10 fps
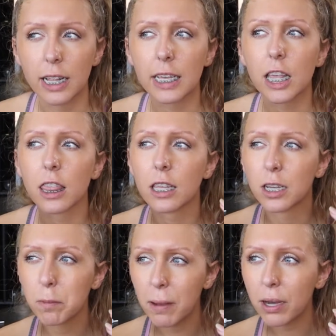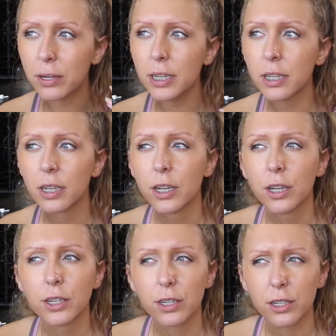like think about it,
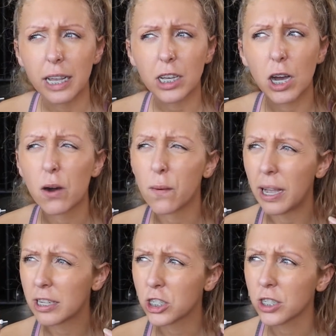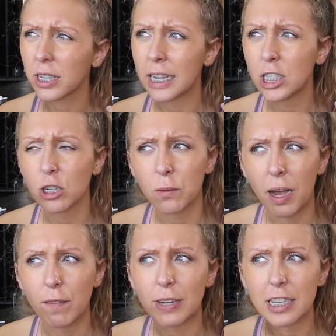you're like, oh, actually I don't
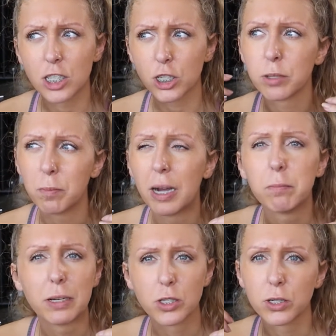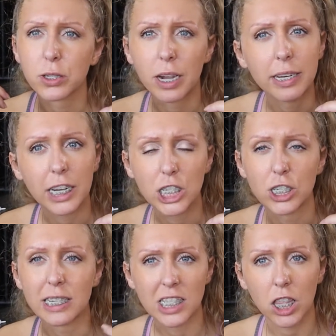have as good mind muscle
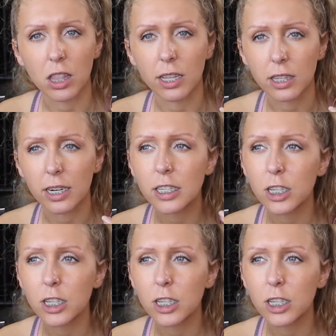connection as I thought that I